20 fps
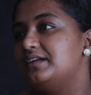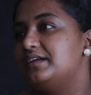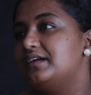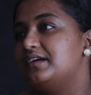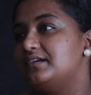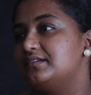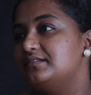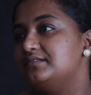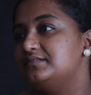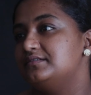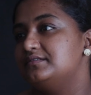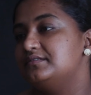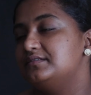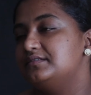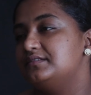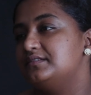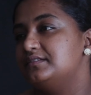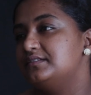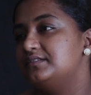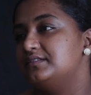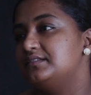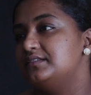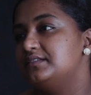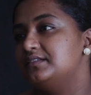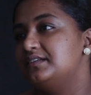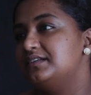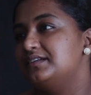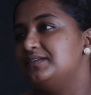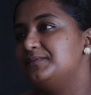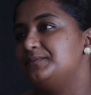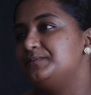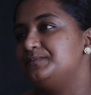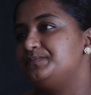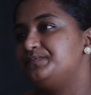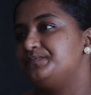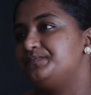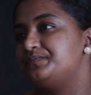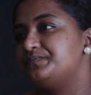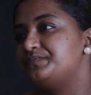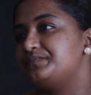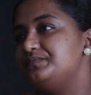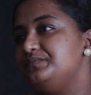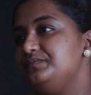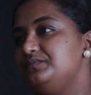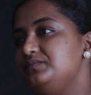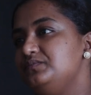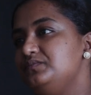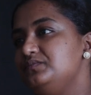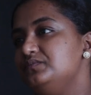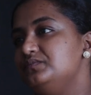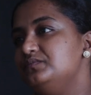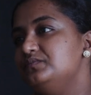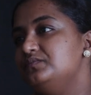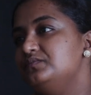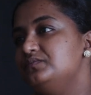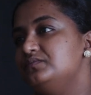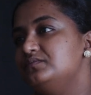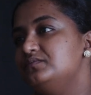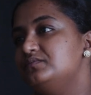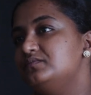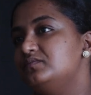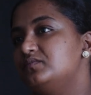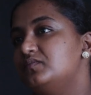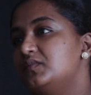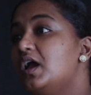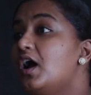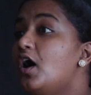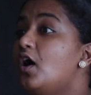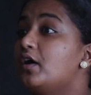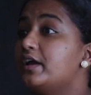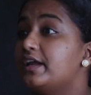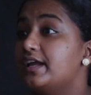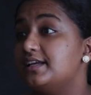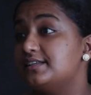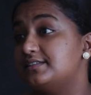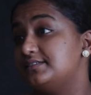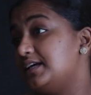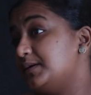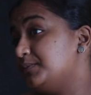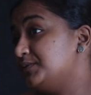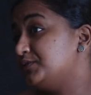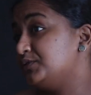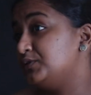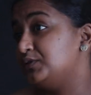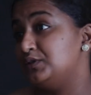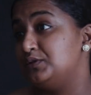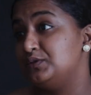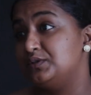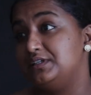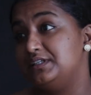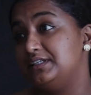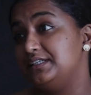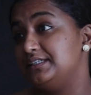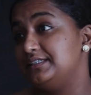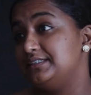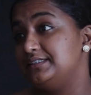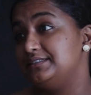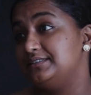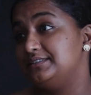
Yeah. Is it really necessary to give back? Oh yes, absolutely.